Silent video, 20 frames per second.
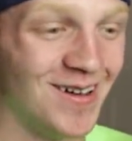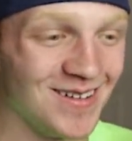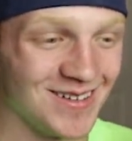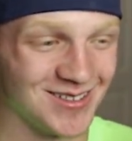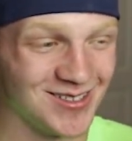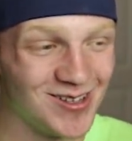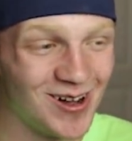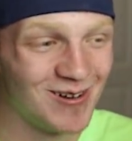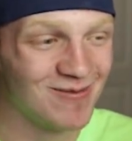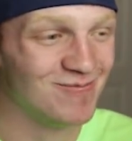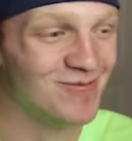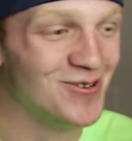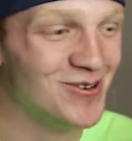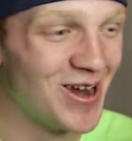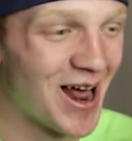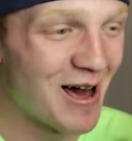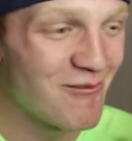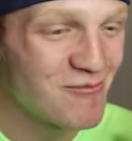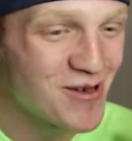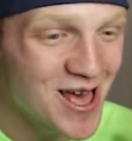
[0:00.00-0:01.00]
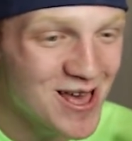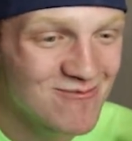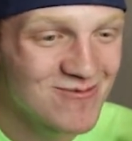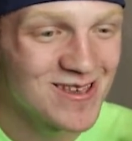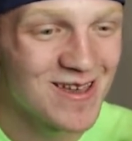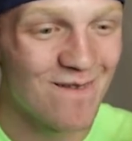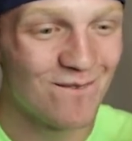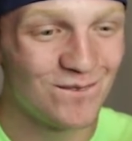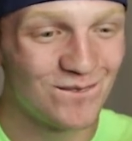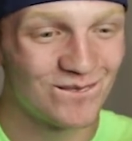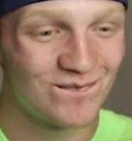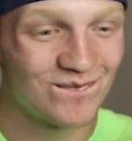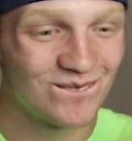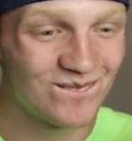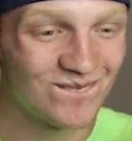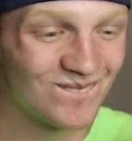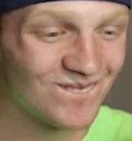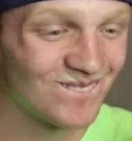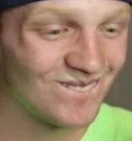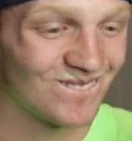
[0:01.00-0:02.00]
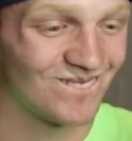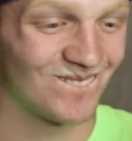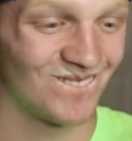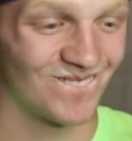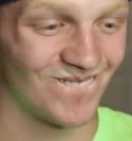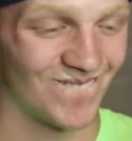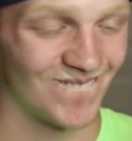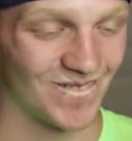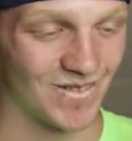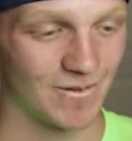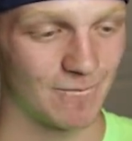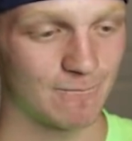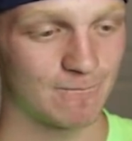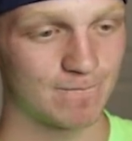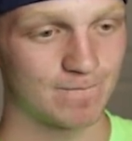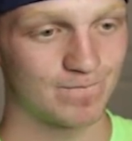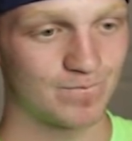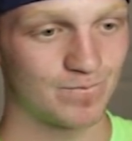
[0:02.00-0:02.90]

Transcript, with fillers: Yes, you're right. Yo, if you go up there, I'm going to punch you up just so you